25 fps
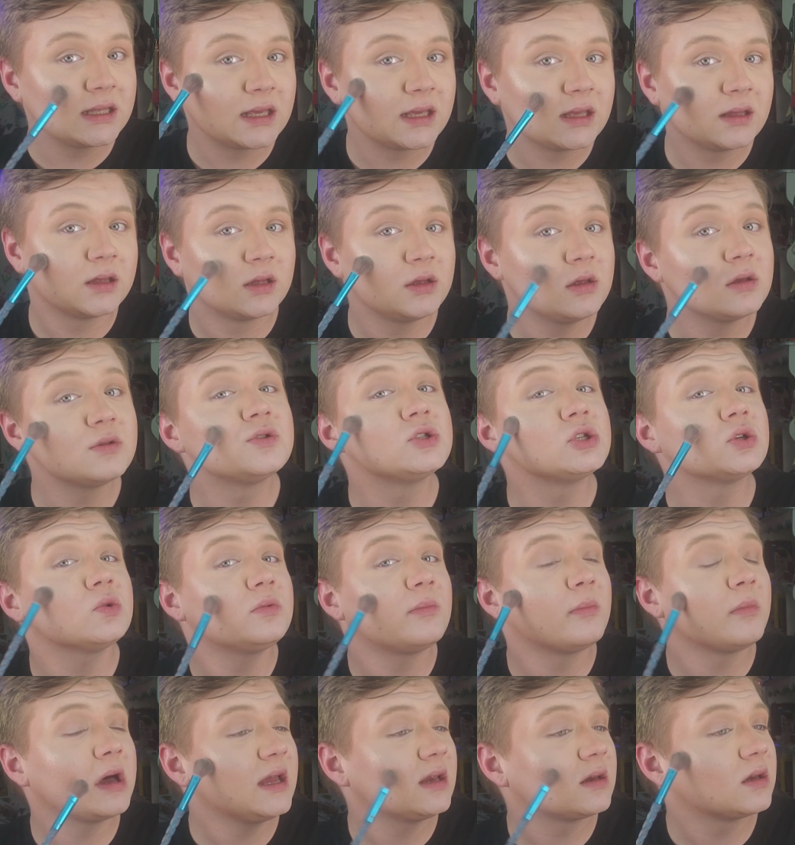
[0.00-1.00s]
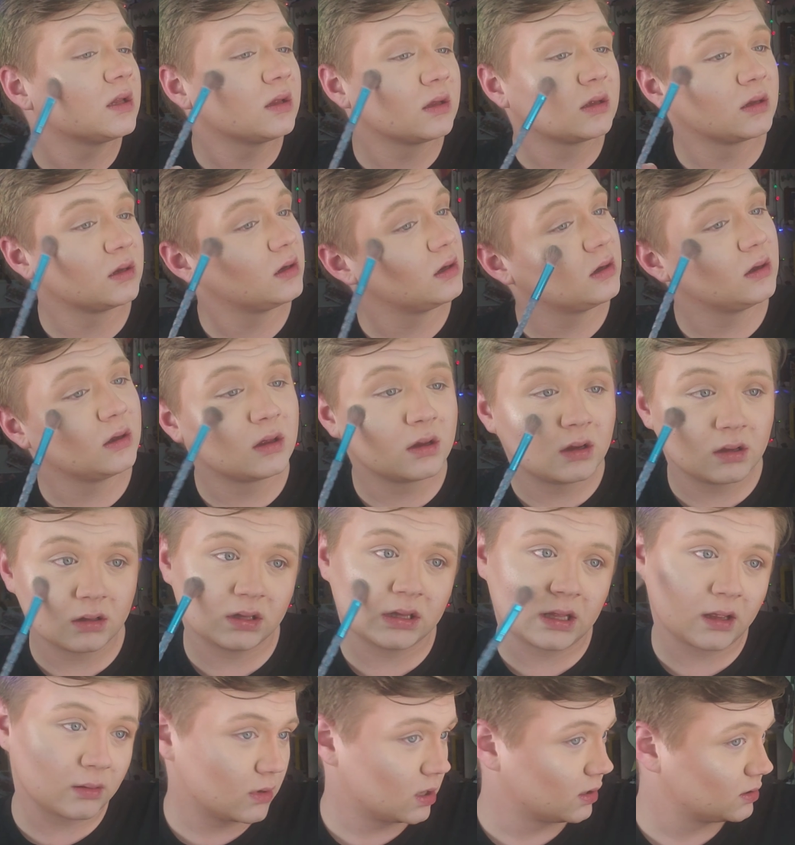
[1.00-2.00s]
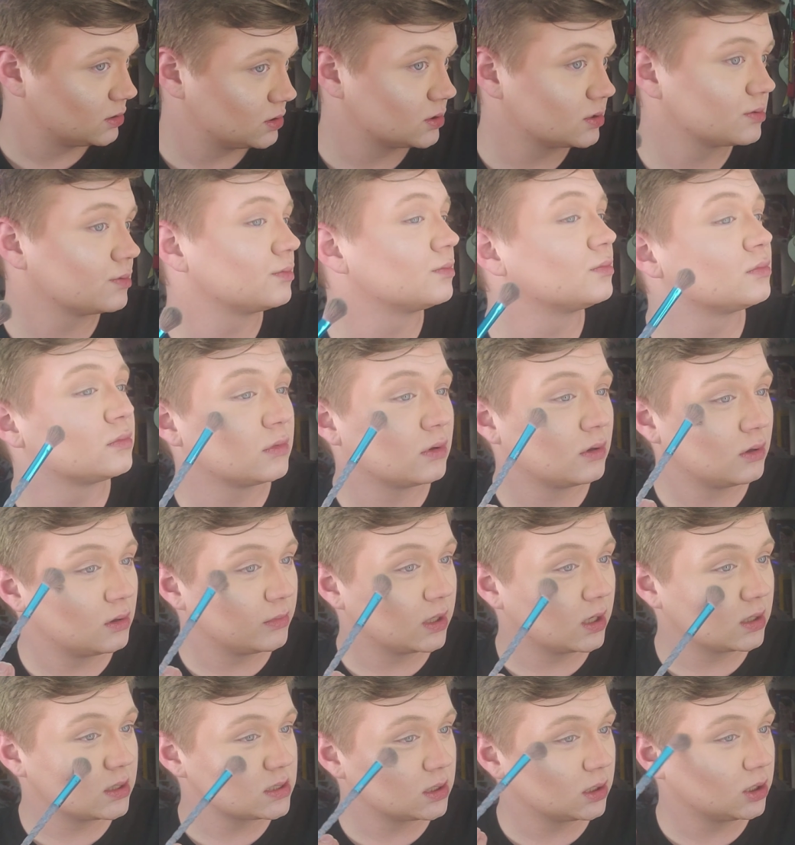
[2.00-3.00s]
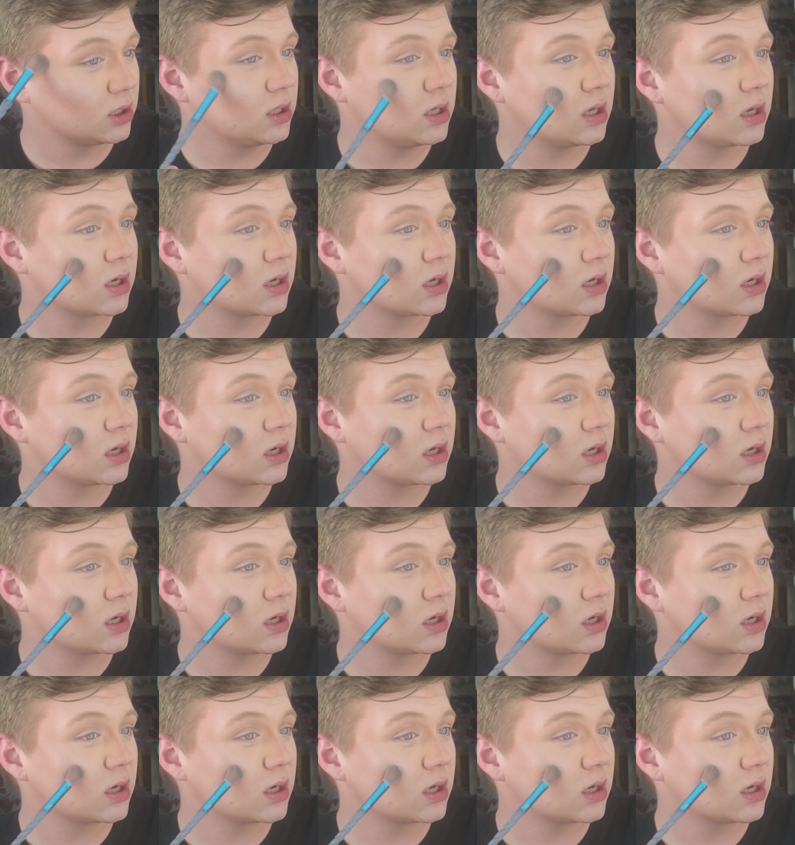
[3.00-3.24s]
but I honestly don't mind because